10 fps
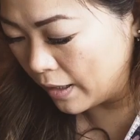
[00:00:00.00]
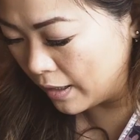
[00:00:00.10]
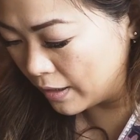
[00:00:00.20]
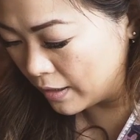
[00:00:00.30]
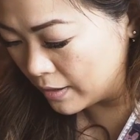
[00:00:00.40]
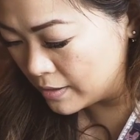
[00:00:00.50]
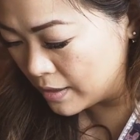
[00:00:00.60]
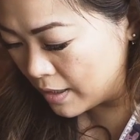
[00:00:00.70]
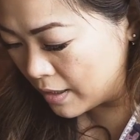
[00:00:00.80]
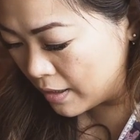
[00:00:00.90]
It
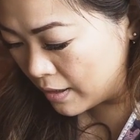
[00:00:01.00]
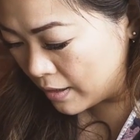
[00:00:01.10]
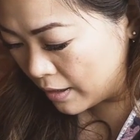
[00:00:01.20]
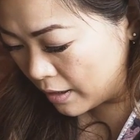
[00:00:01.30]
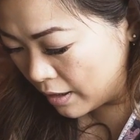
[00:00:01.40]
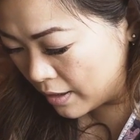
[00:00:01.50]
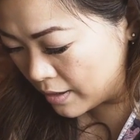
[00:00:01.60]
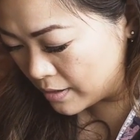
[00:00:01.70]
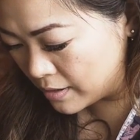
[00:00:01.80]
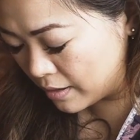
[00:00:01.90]
is
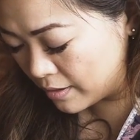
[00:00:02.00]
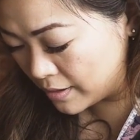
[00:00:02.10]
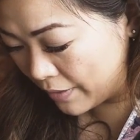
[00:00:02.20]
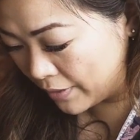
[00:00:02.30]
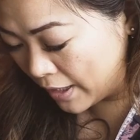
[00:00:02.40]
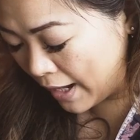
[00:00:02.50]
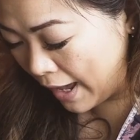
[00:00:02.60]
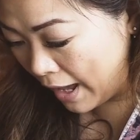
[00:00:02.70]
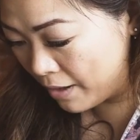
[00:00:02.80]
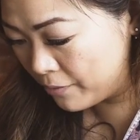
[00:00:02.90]

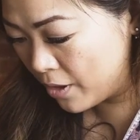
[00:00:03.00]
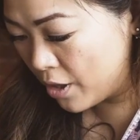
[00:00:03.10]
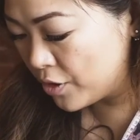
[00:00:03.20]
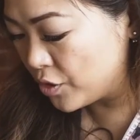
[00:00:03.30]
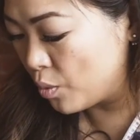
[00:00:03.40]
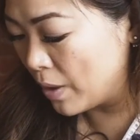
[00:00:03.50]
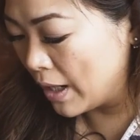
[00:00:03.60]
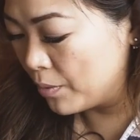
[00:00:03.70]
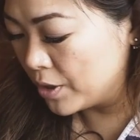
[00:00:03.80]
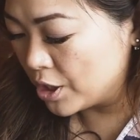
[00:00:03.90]
7.5. So what
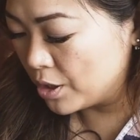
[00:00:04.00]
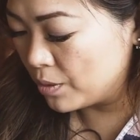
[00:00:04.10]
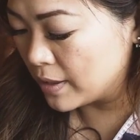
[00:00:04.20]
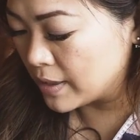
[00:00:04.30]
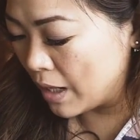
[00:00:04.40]
I would do is